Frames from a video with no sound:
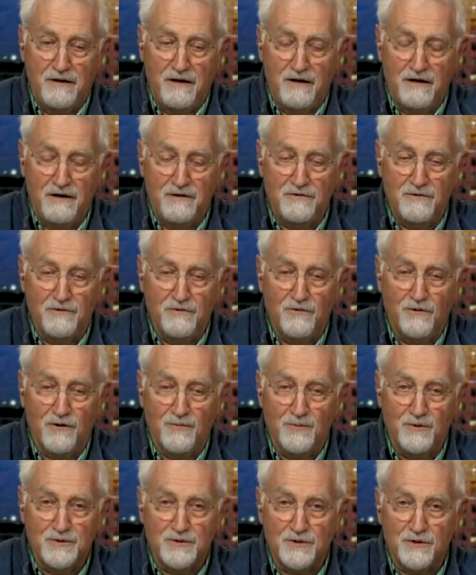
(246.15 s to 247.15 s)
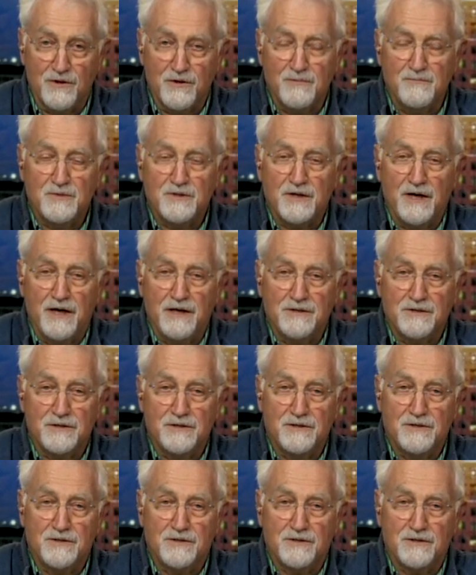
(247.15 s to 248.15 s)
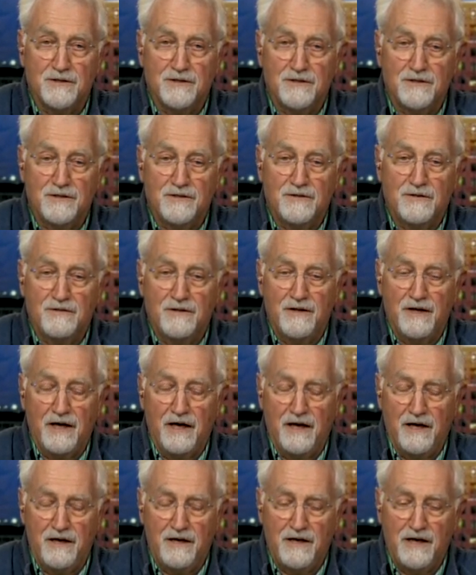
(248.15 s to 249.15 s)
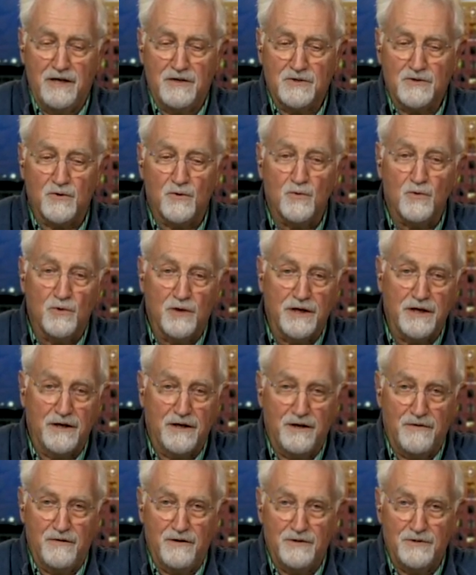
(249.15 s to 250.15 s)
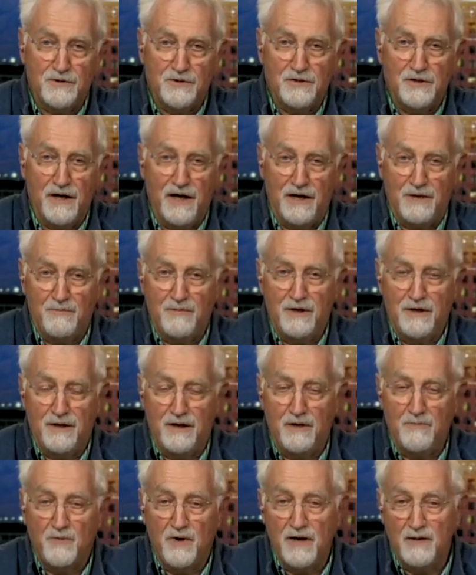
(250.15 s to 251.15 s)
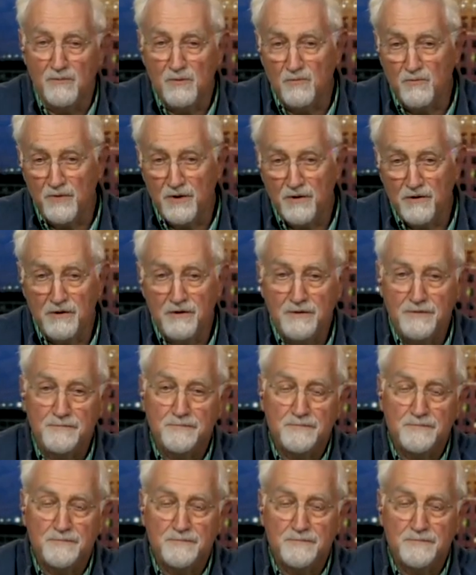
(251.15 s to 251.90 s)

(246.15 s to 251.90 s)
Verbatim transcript: under normal circumstances, uh, they, it has cooling, and there should not be any problem with it.